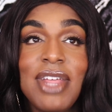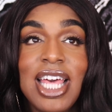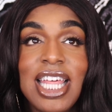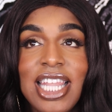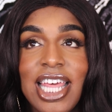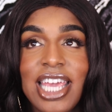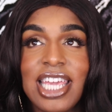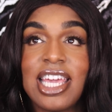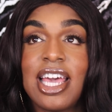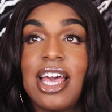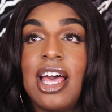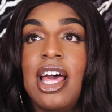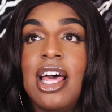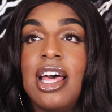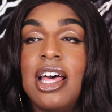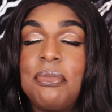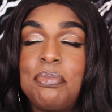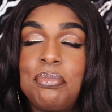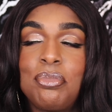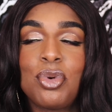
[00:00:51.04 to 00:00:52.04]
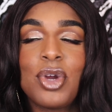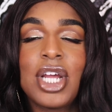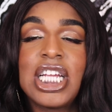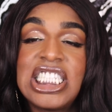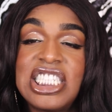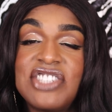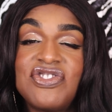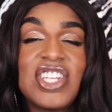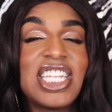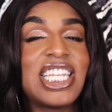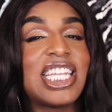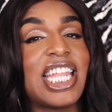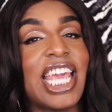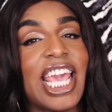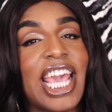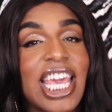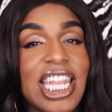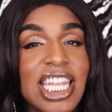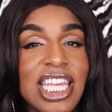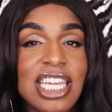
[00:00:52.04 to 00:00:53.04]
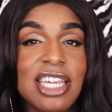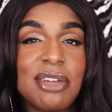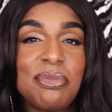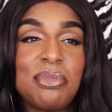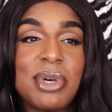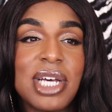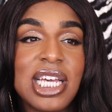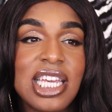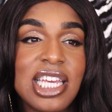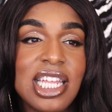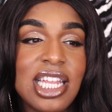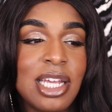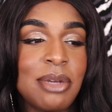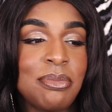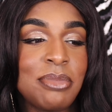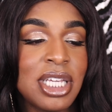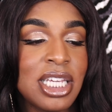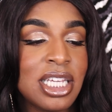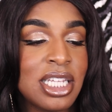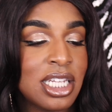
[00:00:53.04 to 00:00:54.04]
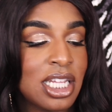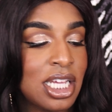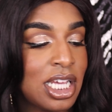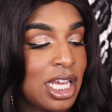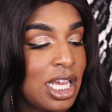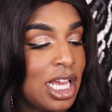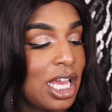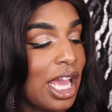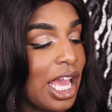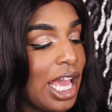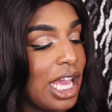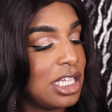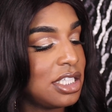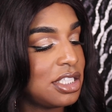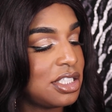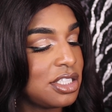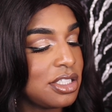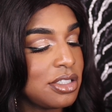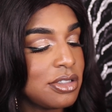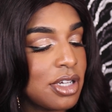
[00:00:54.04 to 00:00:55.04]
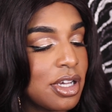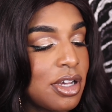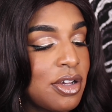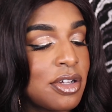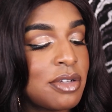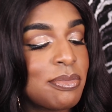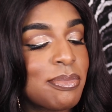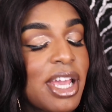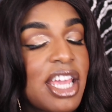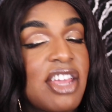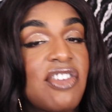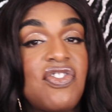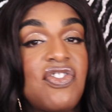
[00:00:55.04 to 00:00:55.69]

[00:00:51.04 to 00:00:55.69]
not like a brush fanatic, but I mean, I do own my